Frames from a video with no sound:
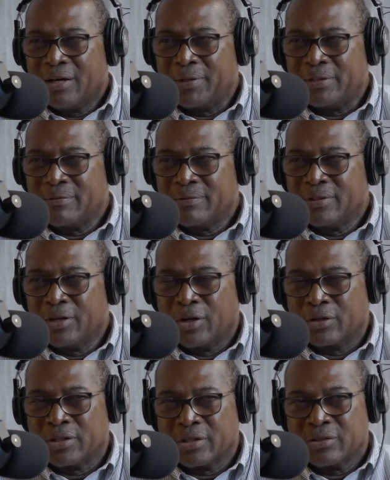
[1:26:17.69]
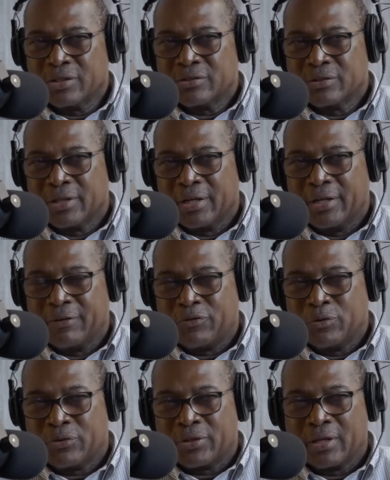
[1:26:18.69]
I mean,
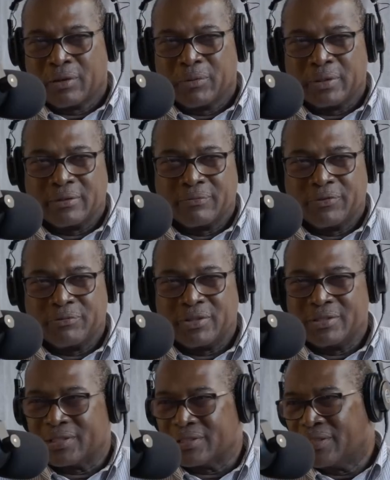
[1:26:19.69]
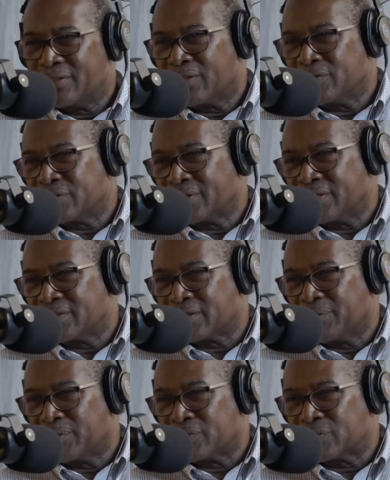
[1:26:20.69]
if you think, 15,000, 16,000 kids
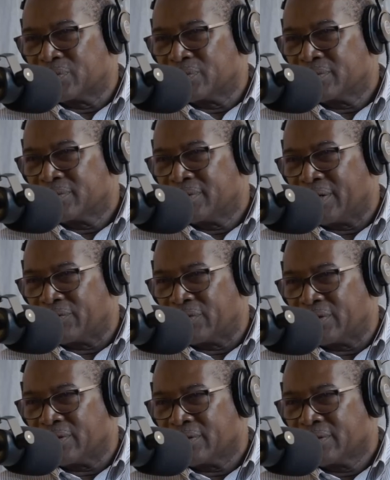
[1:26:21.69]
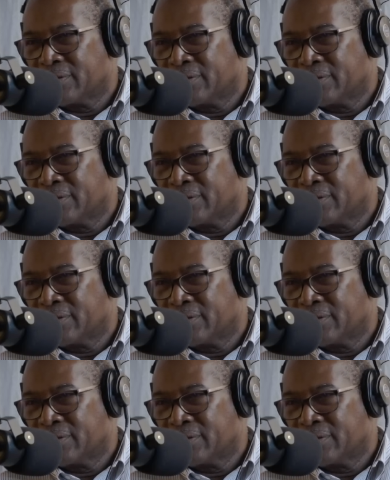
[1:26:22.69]
come out of school every year?